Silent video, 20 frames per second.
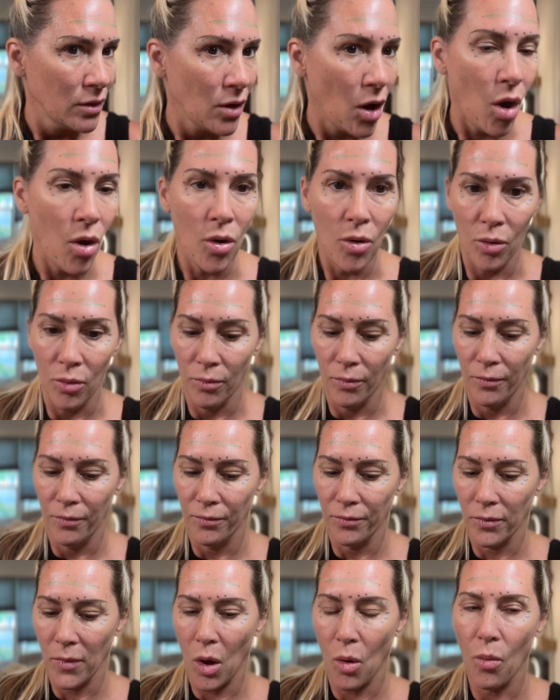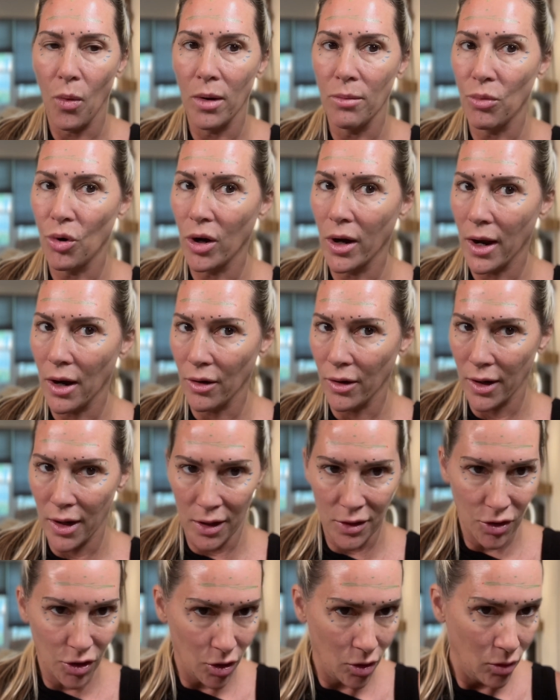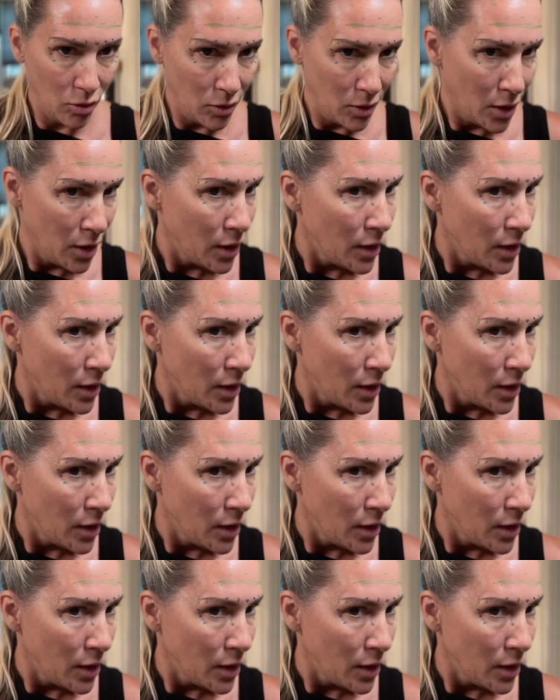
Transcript: Oh, one more area too.